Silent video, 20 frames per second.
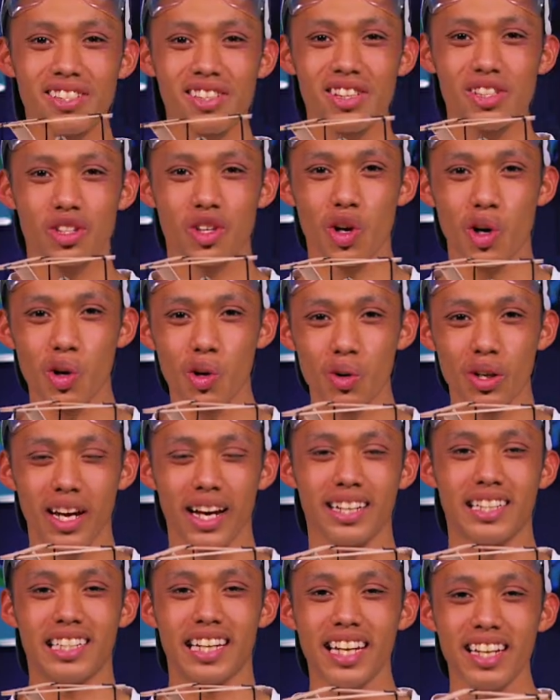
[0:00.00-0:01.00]
is called
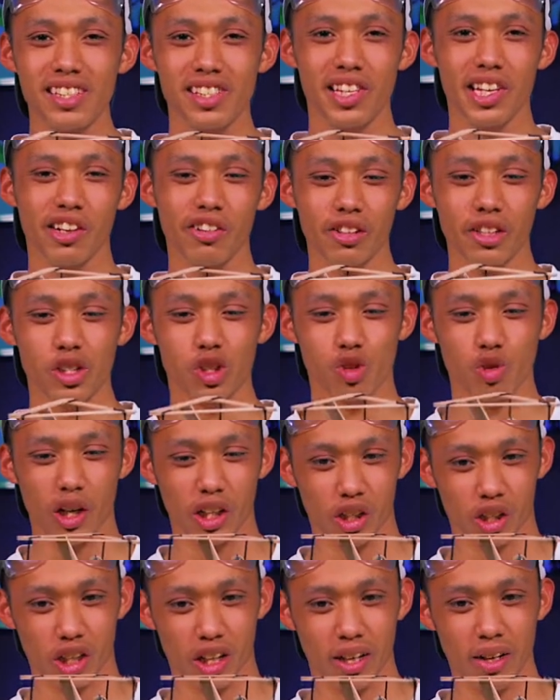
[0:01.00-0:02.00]
a Tensegrity
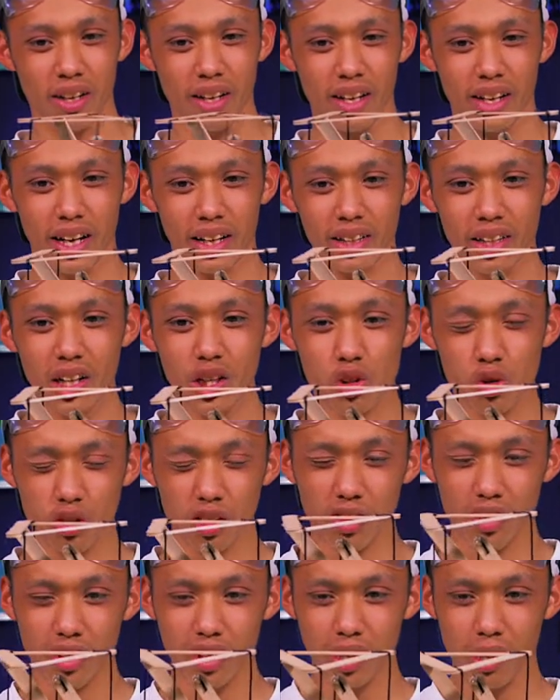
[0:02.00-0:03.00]
Structure, and the
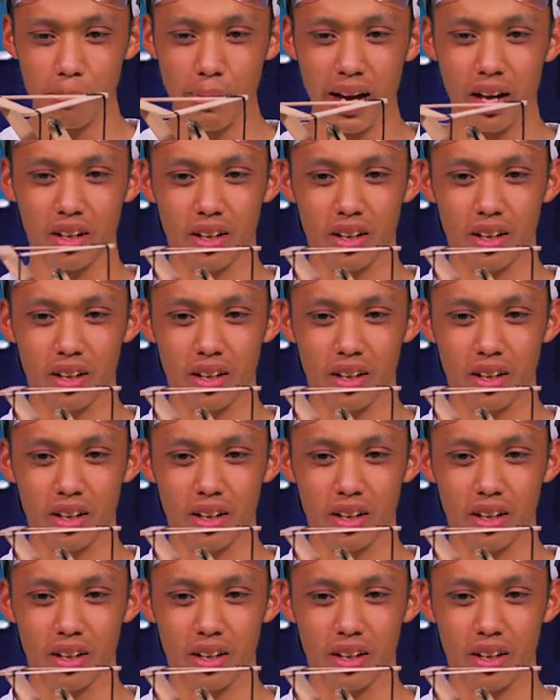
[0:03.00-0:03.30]
interesting thing about